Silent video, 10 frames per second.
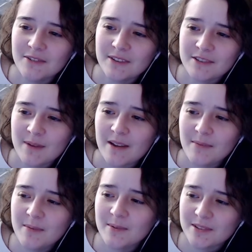you
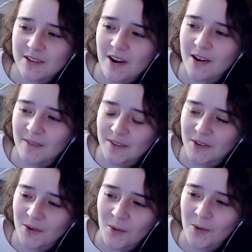expect people to talk about
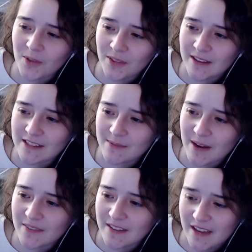the core things
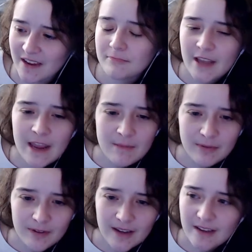about the game.
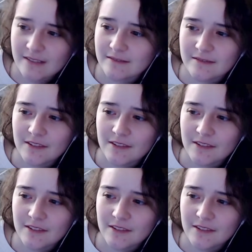Gameplay.